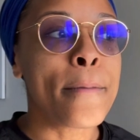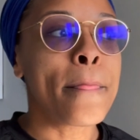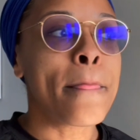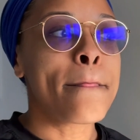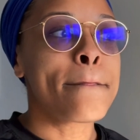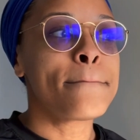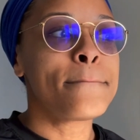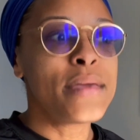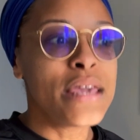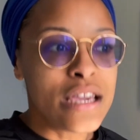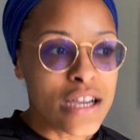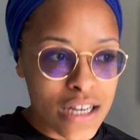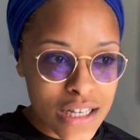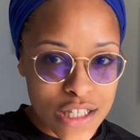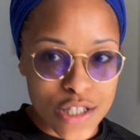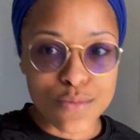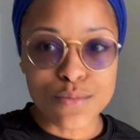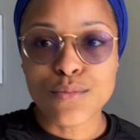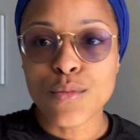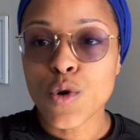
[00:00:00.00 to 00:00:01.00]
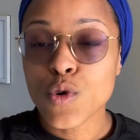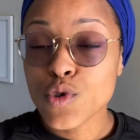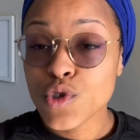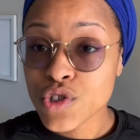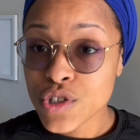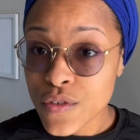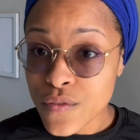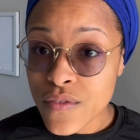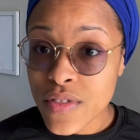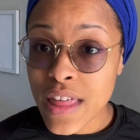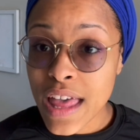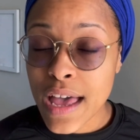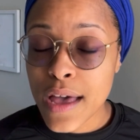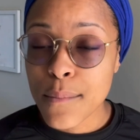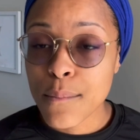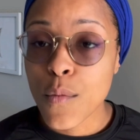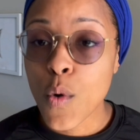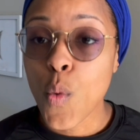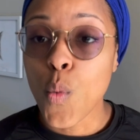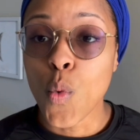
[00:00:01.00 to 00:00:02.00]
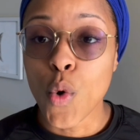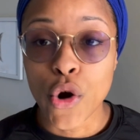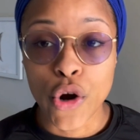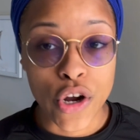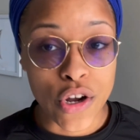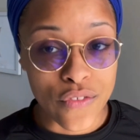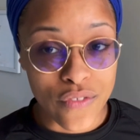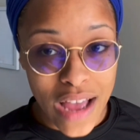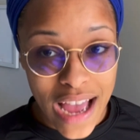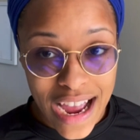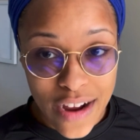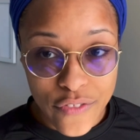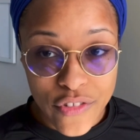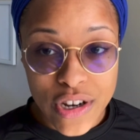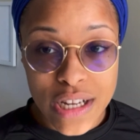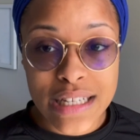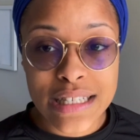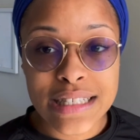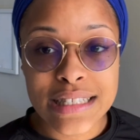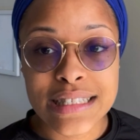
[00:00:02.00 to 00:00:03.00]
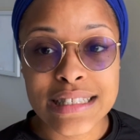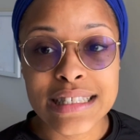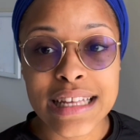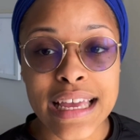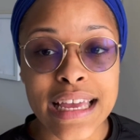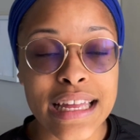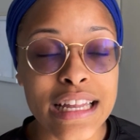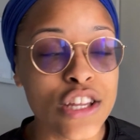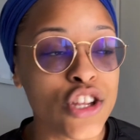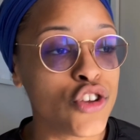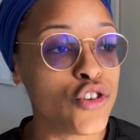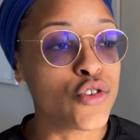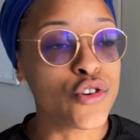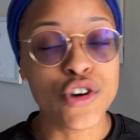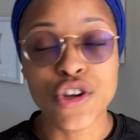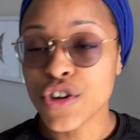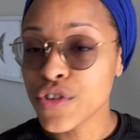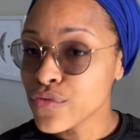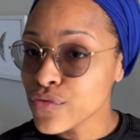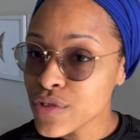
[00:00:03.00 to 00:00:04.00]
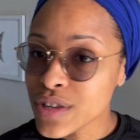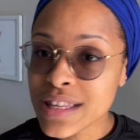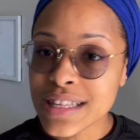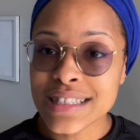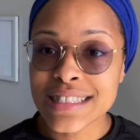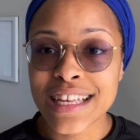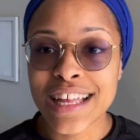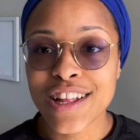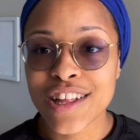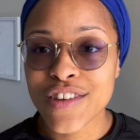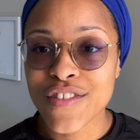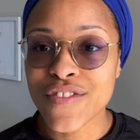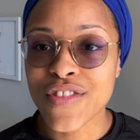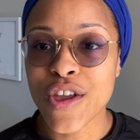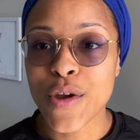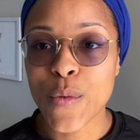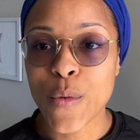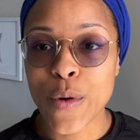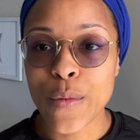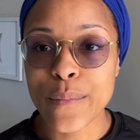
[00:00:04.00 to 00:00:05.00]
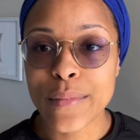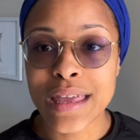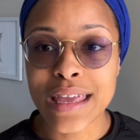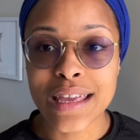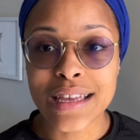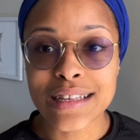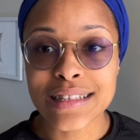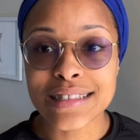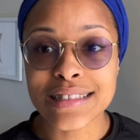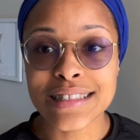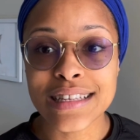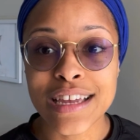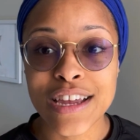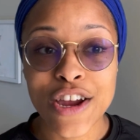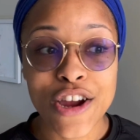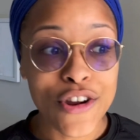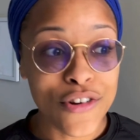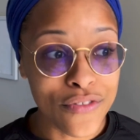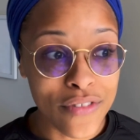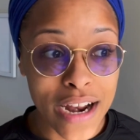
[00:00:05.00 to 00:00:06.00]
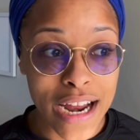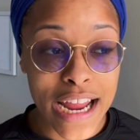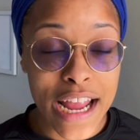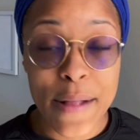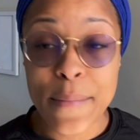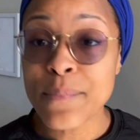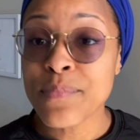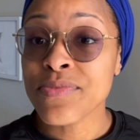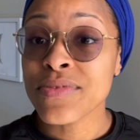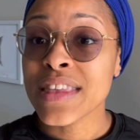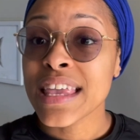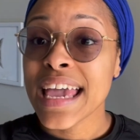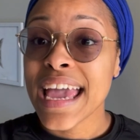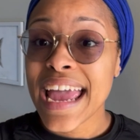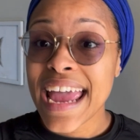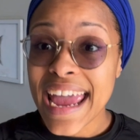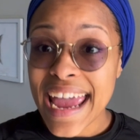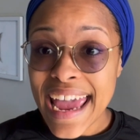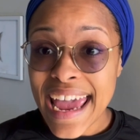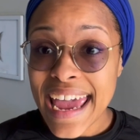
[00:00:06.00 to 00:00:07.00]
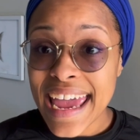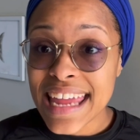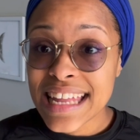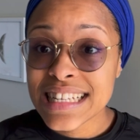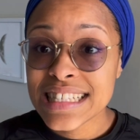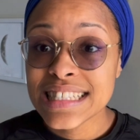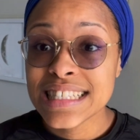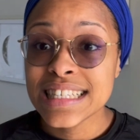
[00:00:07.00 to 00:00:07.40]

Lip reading: because most of them were of African descent. You couldn't really tell if they were mixed, right? And